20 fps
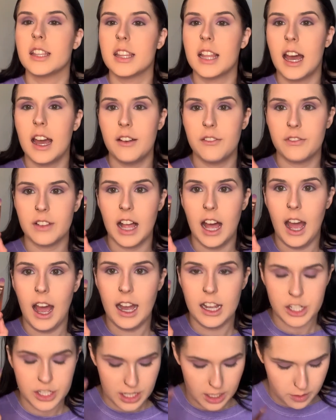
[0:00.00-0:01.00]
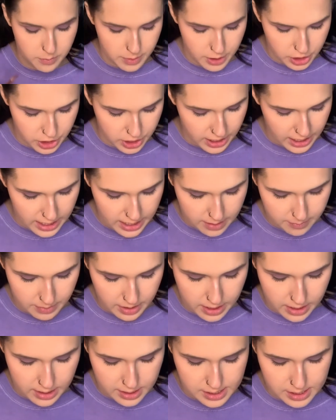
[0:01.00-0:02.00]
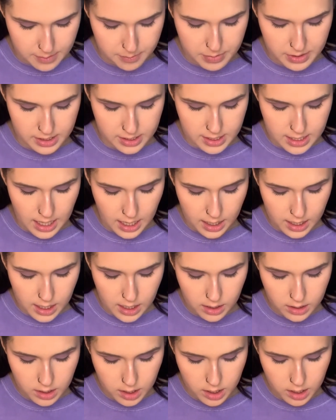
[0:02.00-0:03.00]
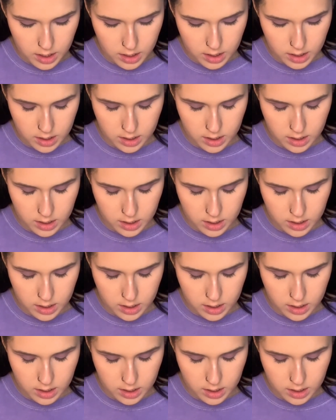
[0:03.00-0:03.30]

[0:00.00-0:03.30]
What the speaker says: that flat eyeshadow brush again, I'm gonna dip into that color